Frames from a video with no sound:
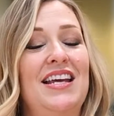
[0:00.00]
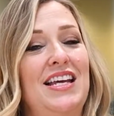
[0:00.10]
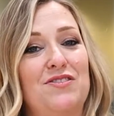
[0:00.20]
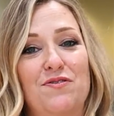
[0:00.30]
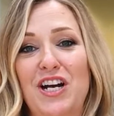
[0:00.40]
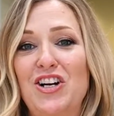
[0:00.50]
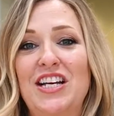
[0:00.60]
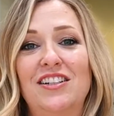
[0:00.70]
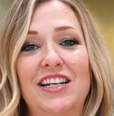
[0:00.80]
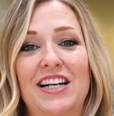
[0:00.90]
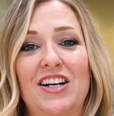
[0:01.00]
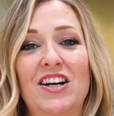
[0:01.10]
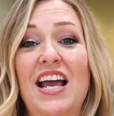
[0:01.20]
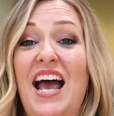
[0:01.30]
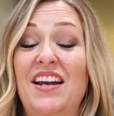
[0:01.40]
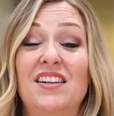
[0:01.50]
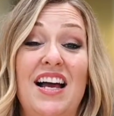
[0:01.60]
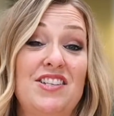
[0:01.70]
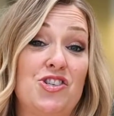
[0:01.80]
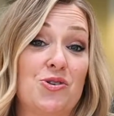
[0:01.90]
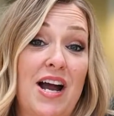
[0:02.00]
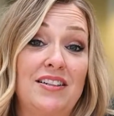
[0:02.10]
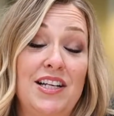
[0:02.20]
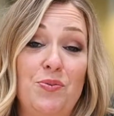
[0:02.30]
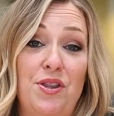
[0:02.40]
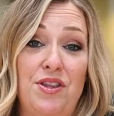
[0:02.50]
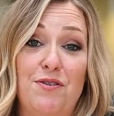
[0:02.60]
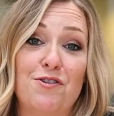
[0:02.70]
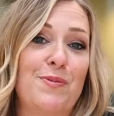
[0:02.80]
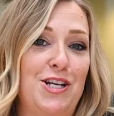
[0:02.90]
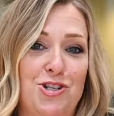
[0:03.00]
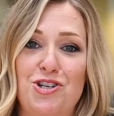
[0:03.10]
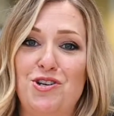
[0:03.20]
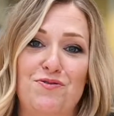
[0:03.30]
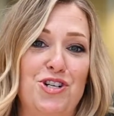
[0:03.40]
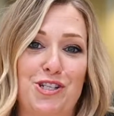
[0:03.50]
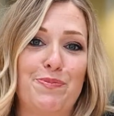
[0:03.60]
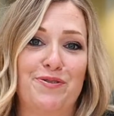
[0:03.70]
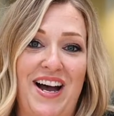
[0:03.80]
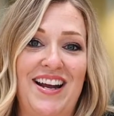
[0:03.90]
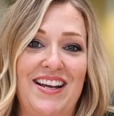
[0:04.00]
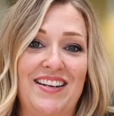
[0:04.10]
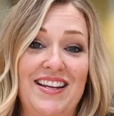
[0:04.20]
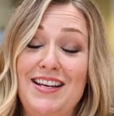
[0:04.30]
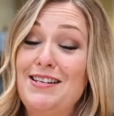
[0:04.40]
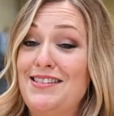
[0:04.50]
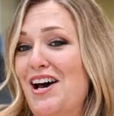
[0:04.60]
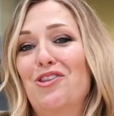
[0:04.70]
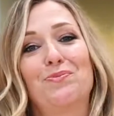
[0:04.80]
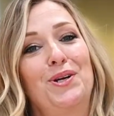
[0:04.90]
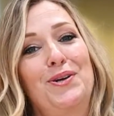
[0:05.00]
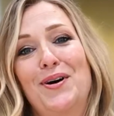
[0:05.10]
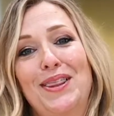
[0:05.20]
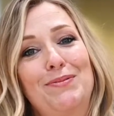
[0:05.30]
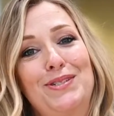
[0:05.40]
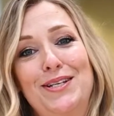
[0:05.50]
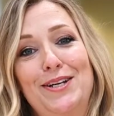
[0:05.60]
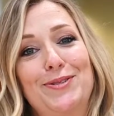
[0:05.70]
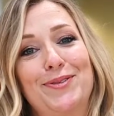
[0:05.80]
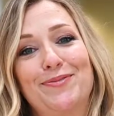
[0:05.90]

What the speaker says: is very clear, and aligns directly with the information you've just provided. Tell them what you want them to do.